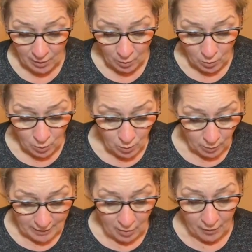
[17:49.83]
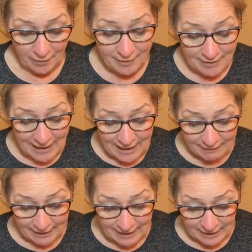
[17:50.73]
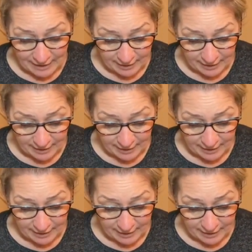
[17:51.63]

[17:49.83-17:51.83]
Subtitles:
what we call the scaling,